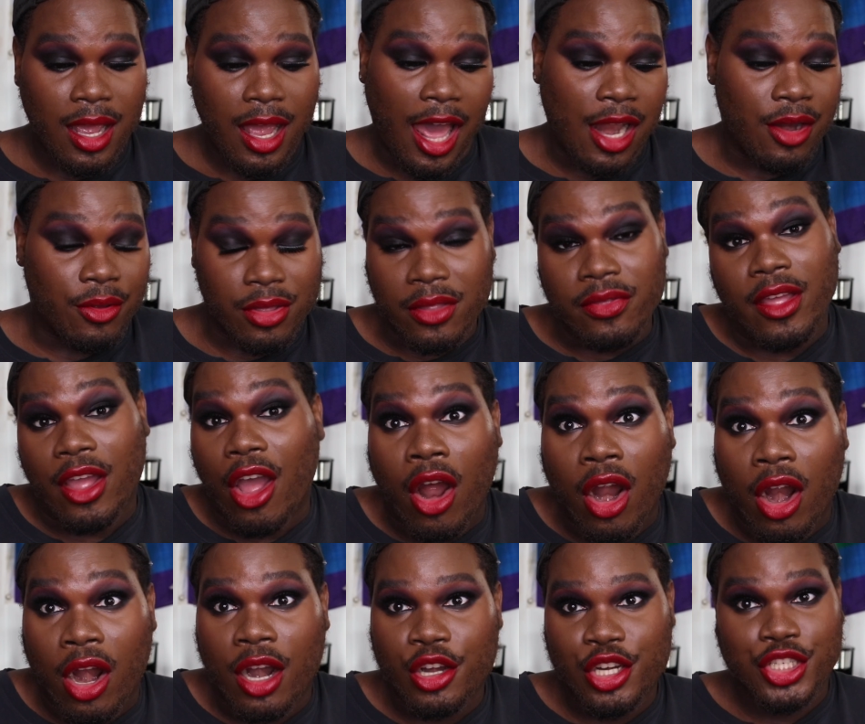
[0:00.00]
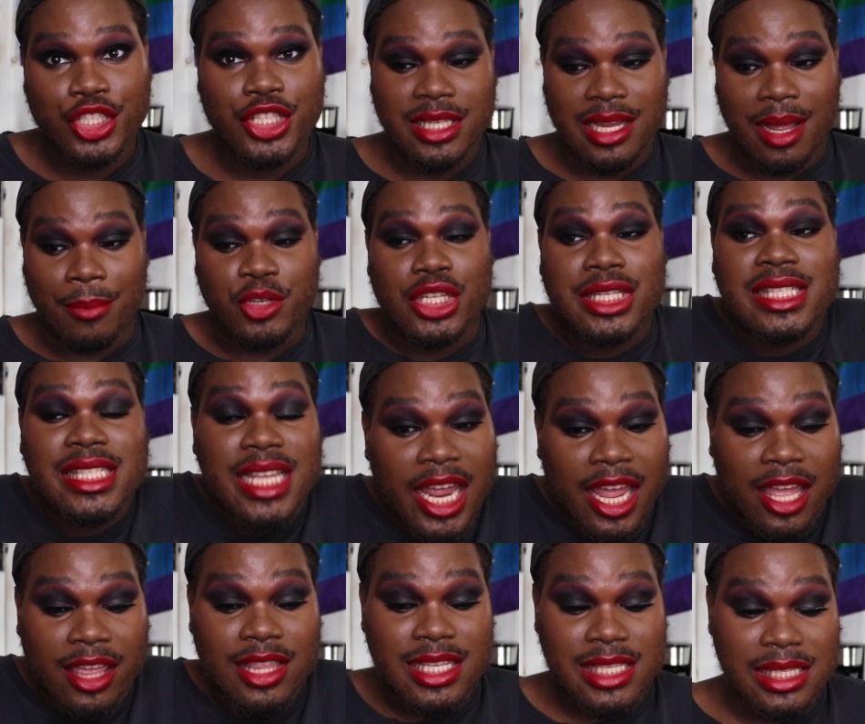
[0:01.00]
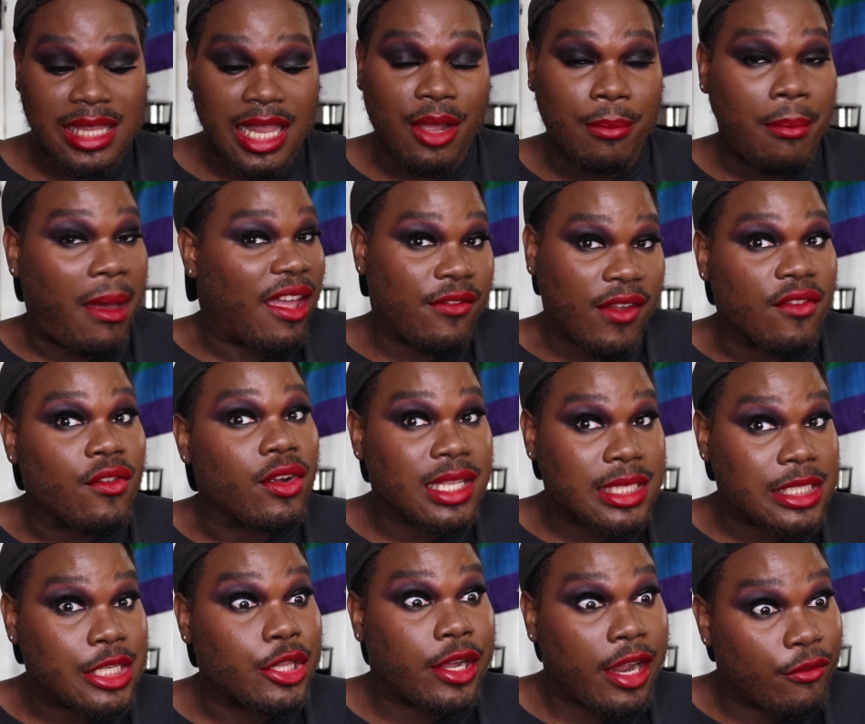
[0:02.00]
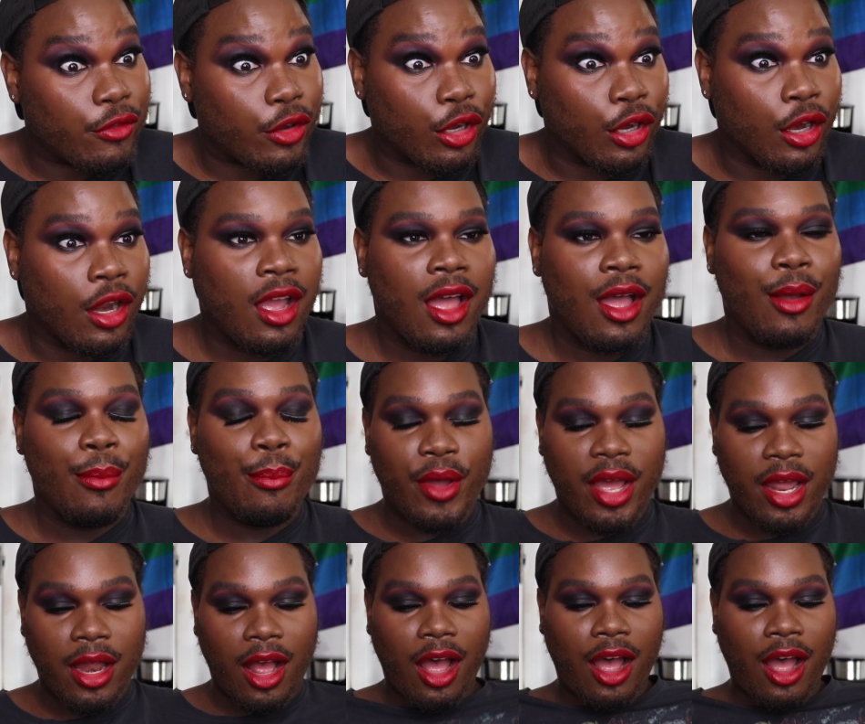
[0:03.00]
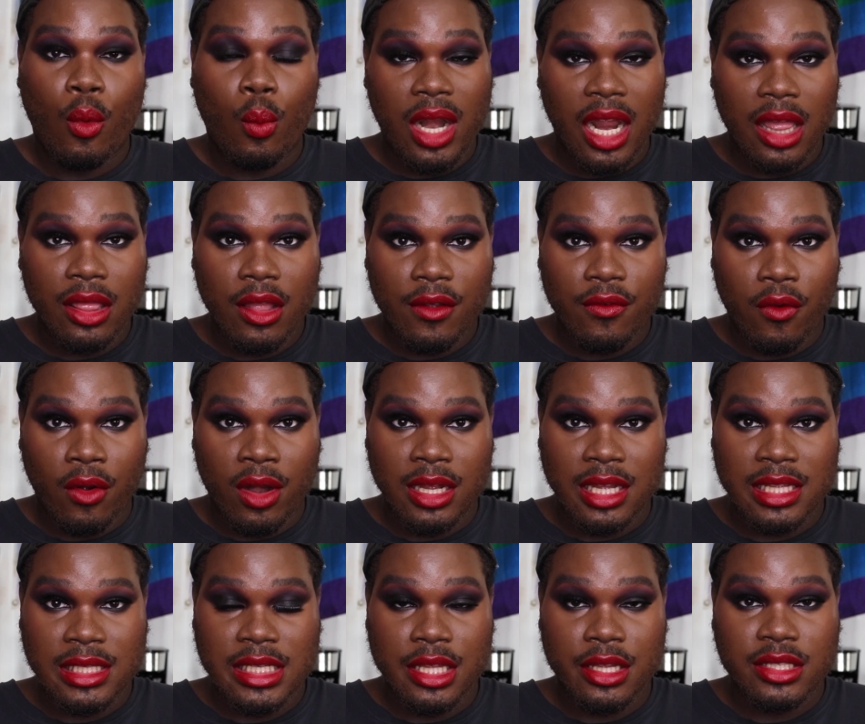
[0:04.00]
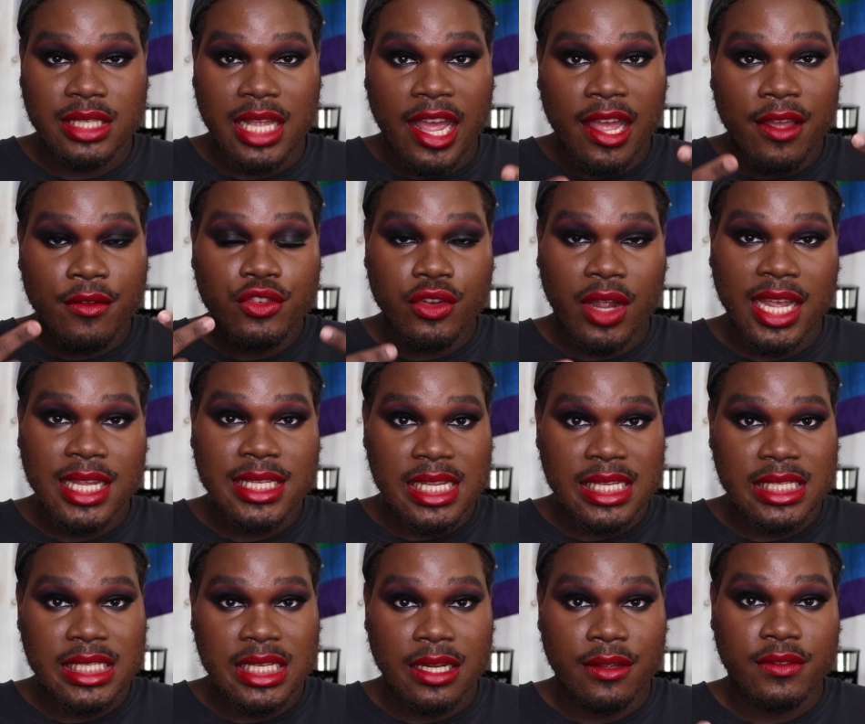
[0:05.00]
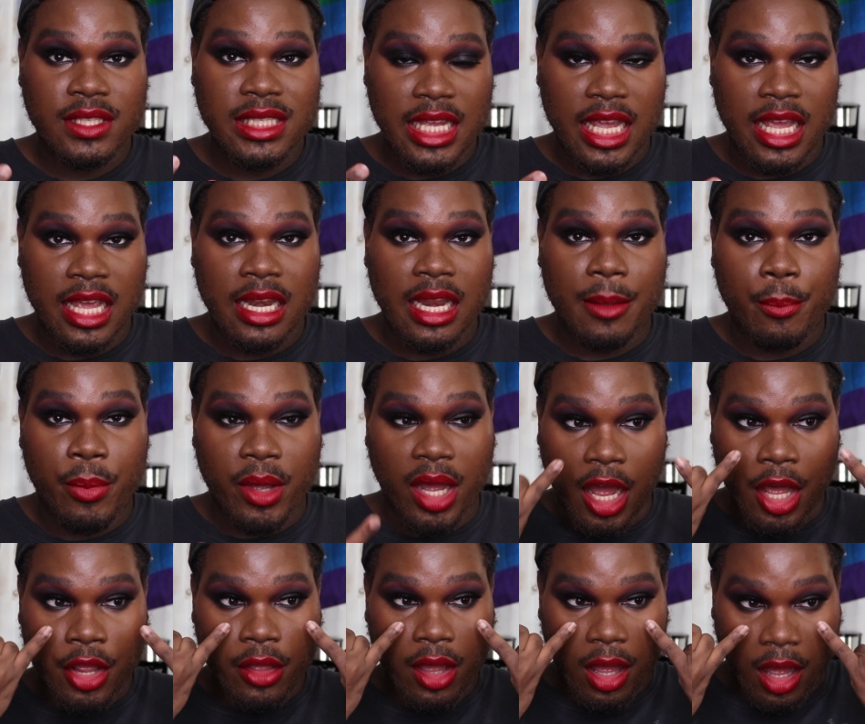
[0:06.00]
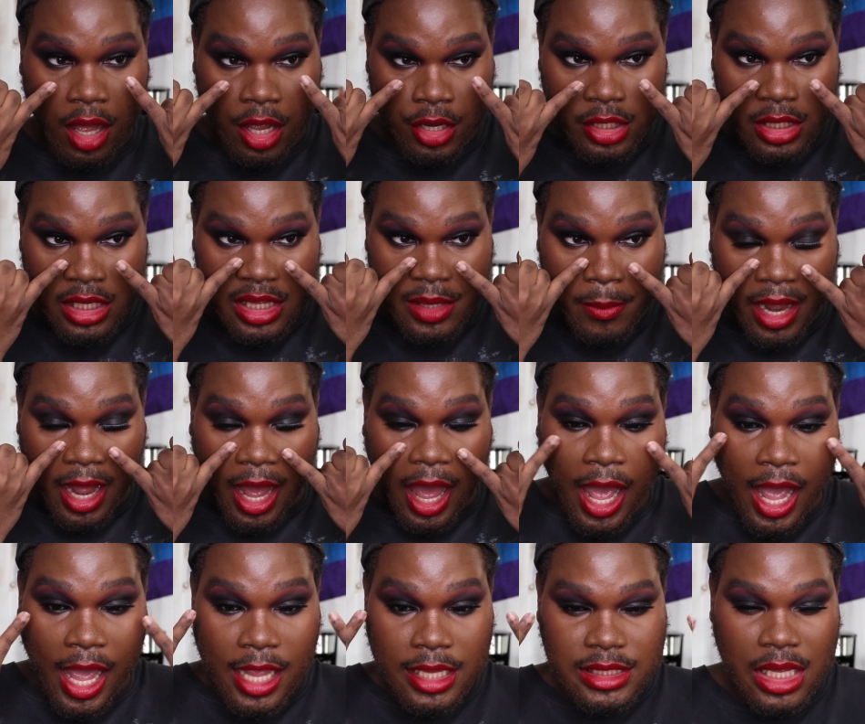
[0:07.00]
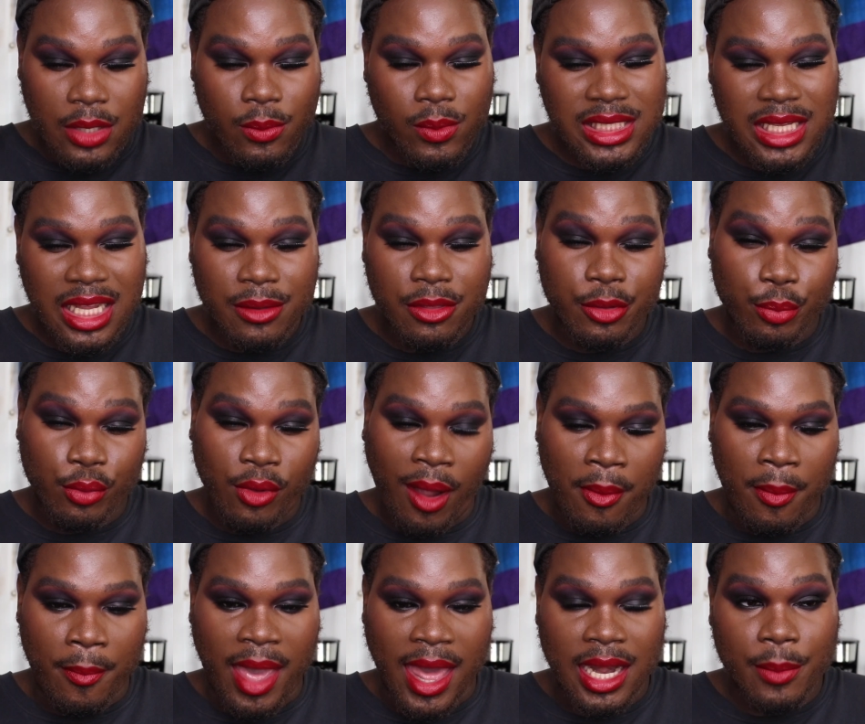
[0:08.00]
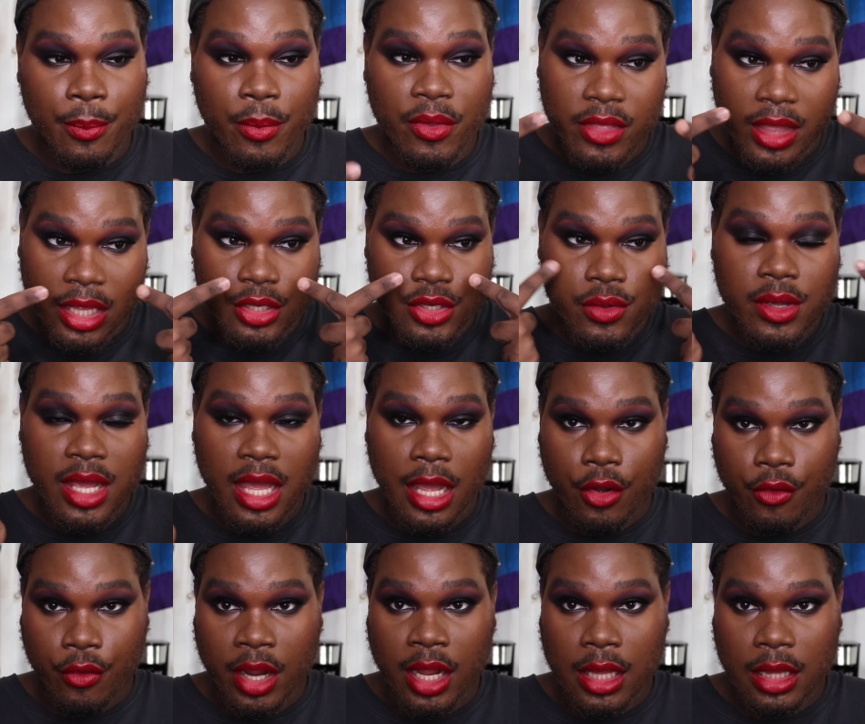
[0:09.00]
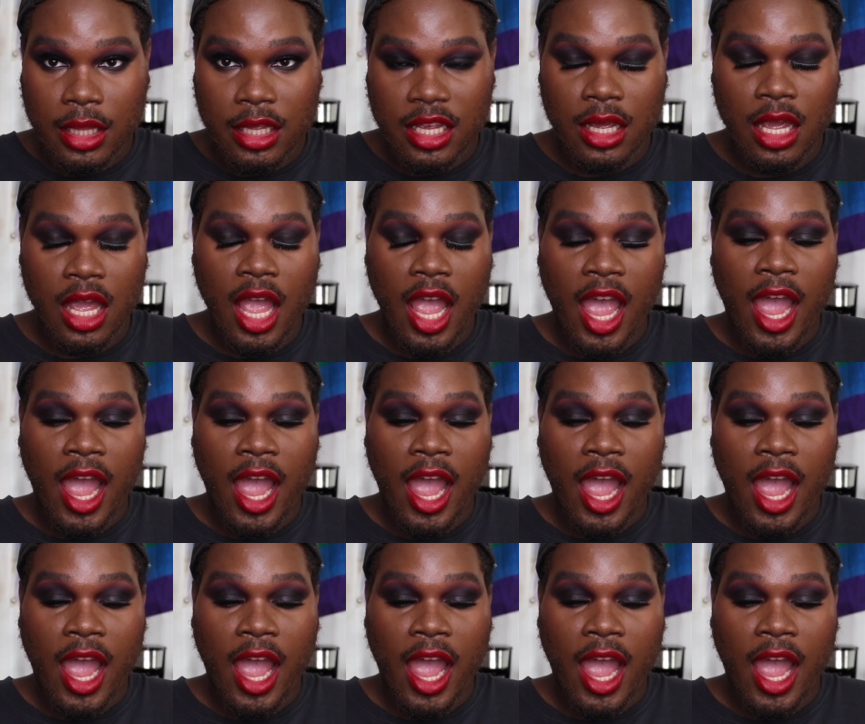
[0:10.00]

I don't think they are. I'm just saying, this is my favorite concealer ever. But what I look for in concealers, I have dry, sensitive skin, but underneath my eyes, I don't want to say they're problematic, but they do get crinkly.